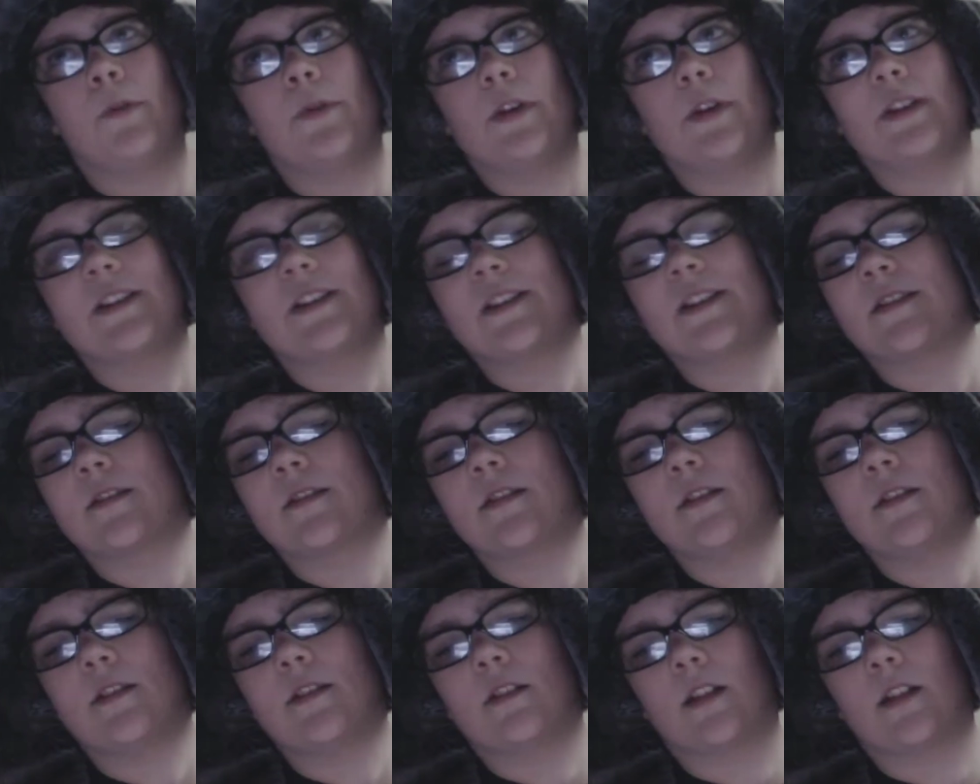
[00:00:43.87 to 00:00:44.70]
this
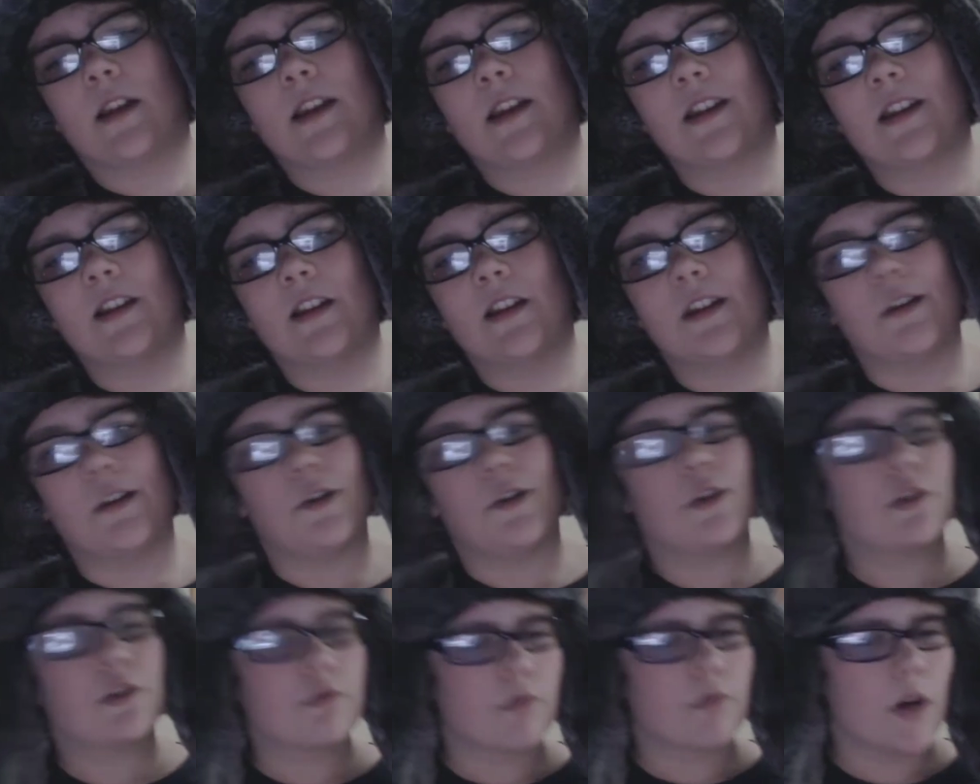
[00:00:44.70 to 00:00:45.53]
isn't like an
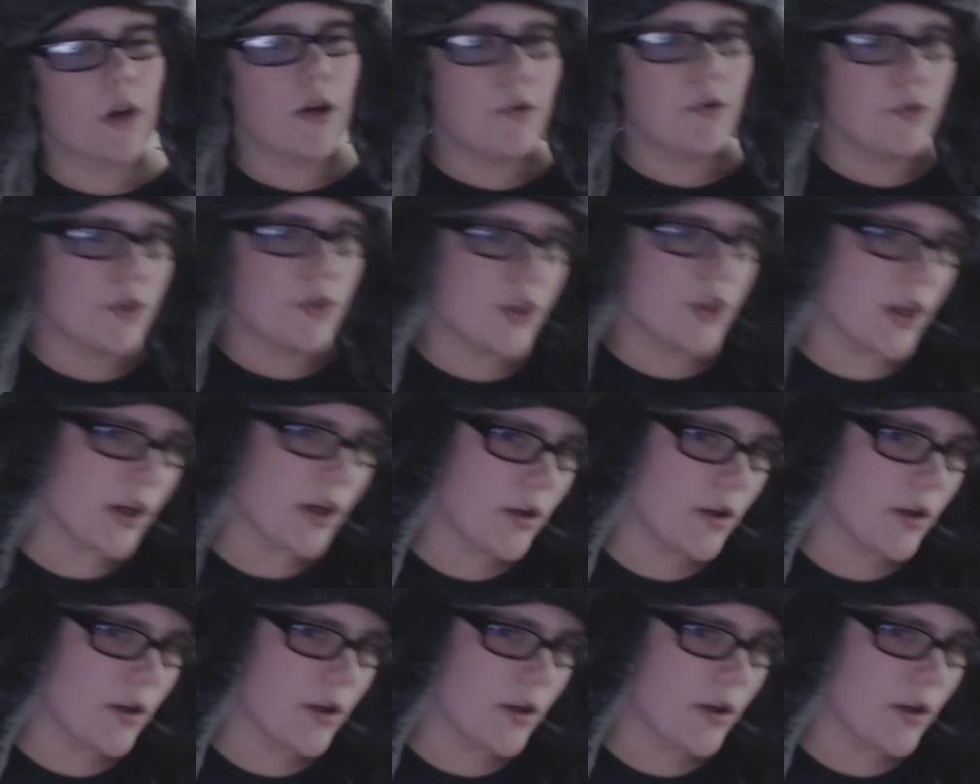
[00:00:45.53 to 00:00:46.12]
intro